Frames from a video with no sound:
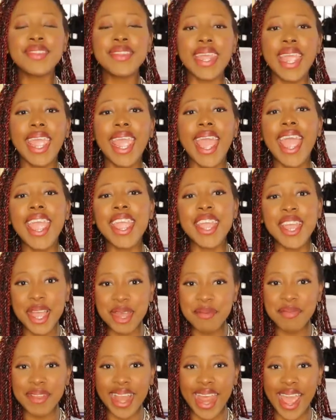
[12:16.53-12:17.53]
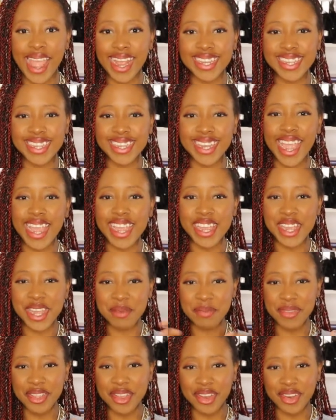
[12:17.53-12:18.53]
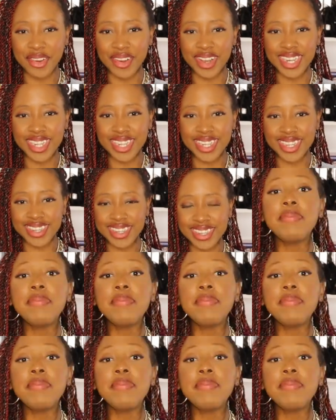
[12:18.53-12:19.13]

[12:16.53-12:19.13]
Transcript: I hope you liked it, I hope you adored it.